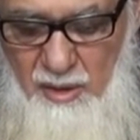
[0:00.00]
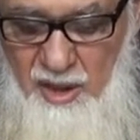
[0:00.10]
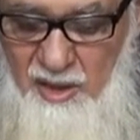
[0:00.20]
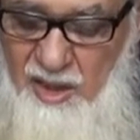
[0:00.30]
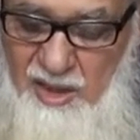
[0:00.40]

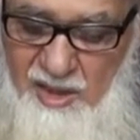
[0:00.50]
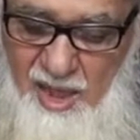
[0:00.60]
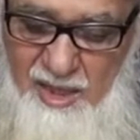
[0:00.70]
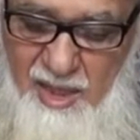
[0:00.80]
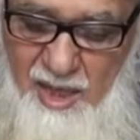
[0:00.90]
It is
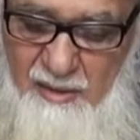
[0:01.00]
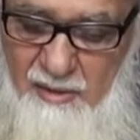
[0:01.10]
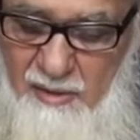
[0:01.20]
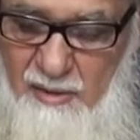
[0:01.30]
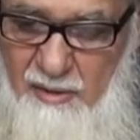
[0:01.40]
said
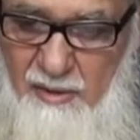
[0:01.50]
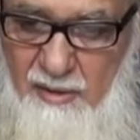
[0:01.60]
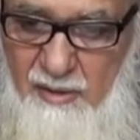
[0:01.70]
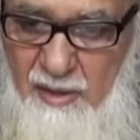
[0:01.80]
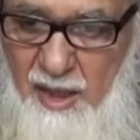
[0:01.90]
that
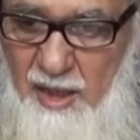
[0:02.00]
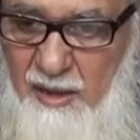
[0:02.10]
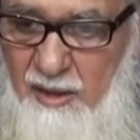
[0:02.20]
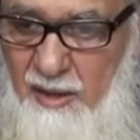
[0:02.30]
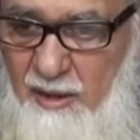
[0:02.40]

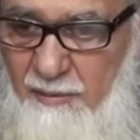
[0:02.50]
Allah